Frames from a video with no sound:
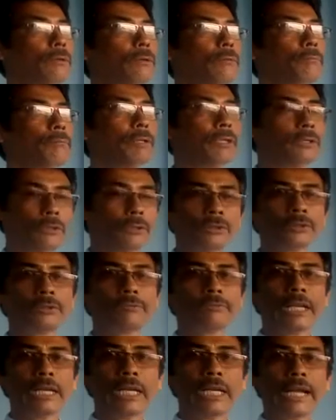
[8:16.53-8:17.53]
Because
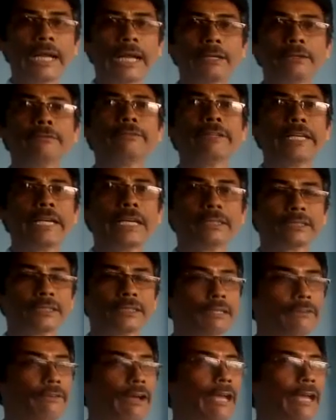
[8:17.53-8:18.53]
of the land we are
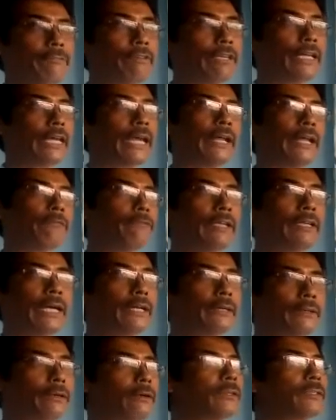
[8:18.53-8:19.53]
surviving, and we
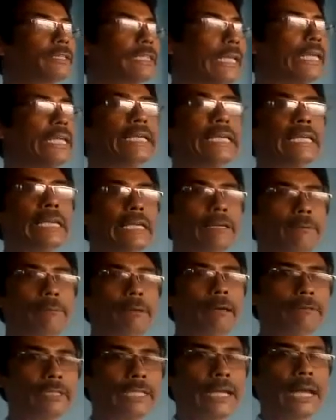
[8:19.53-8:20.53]
are not thinking
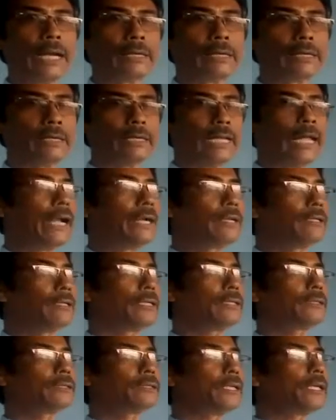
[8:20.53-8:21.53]
about that. Land
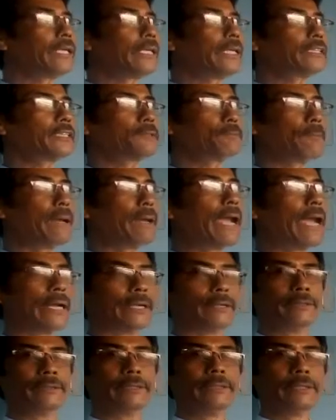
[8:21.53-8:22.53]
does not
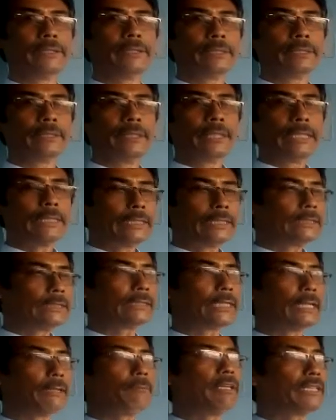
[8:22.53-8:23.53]
expand. It
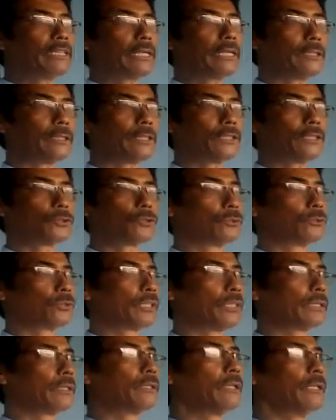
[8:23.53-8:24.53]
is limited resource.
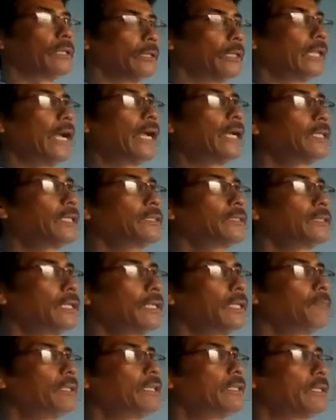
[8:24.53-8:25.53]
Land is a
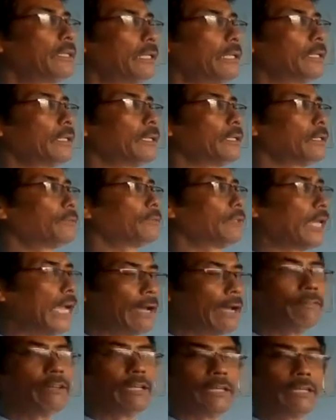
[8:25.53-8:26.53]
limit. We
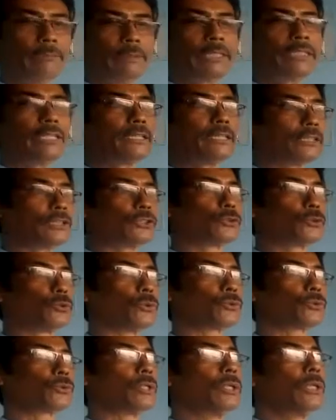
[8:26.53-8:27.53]
have a limited
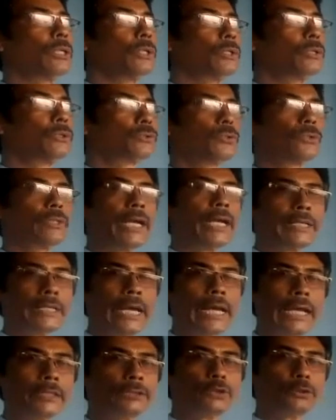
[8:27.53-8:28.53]
resource. So
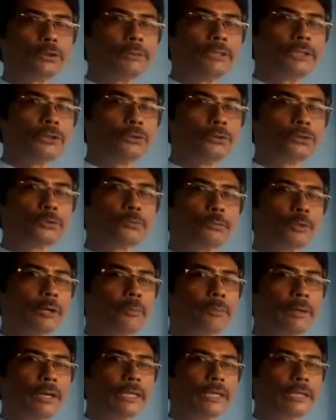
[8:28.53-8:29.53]
that has to be used
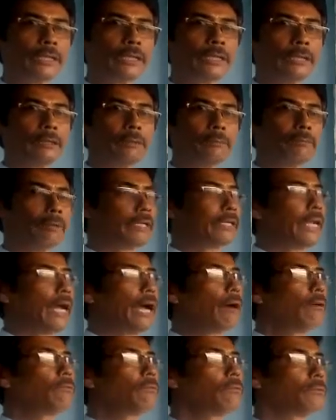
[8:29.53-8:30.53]
properly. But
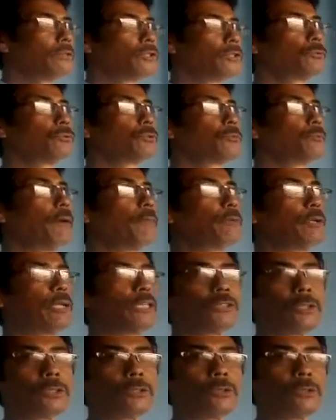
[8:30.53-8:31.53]
now, due to
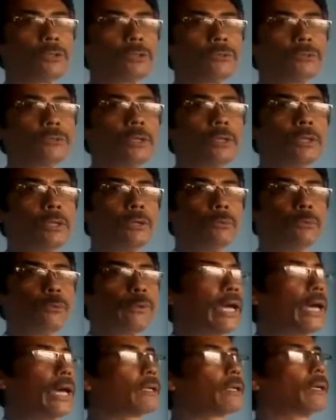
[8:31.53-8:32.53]
population growth,
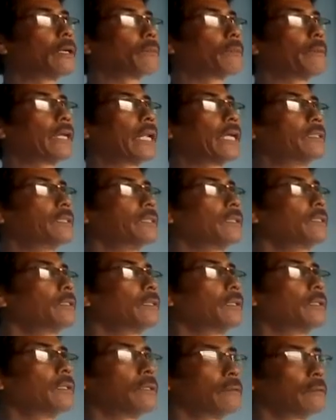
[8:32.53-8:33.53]
we are
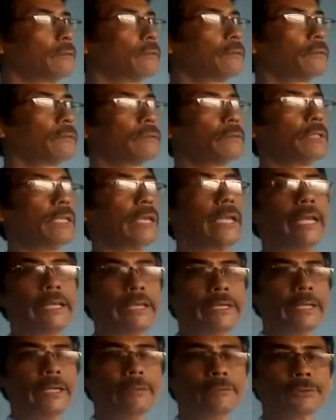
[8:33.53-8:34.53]
urbanizing the
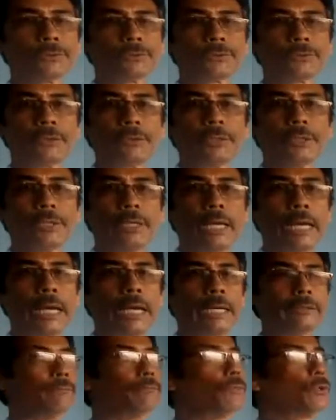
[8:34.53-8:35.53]
areas,
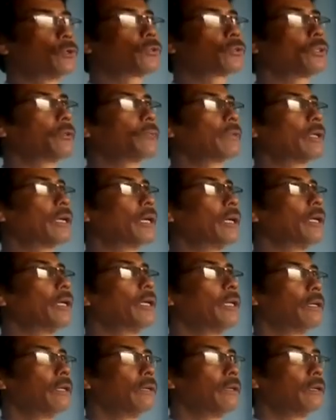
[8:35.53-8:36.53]
and most of
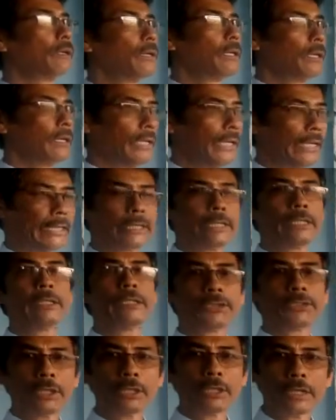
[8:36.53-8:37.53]
the
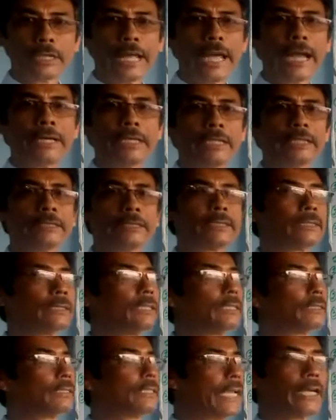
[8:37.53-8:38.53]
agricultural land is
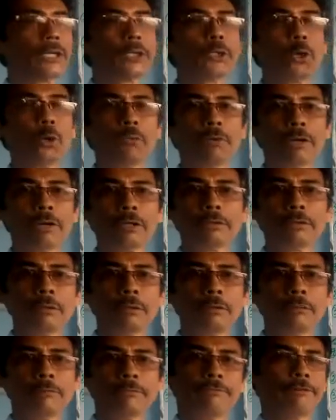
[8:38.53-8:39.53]
taken over
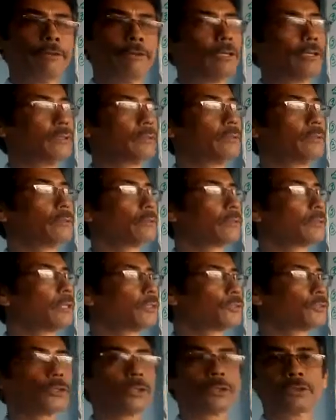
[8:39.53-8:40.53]
for
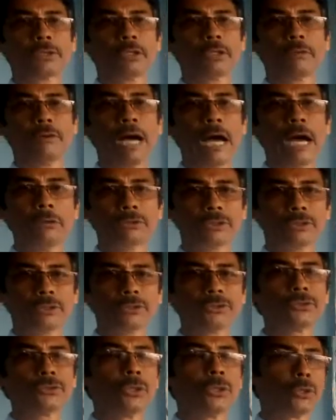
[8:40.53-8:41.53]
construction of
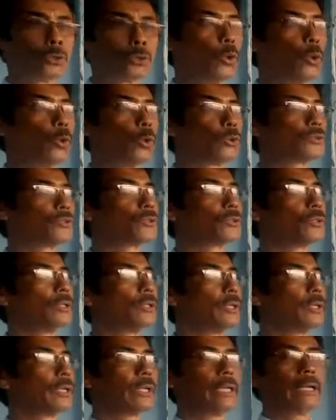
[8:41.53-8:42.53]
houses, roads,
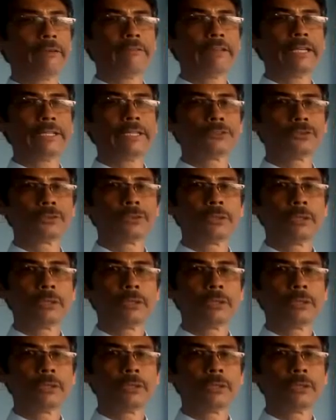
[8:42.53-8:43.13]
railways,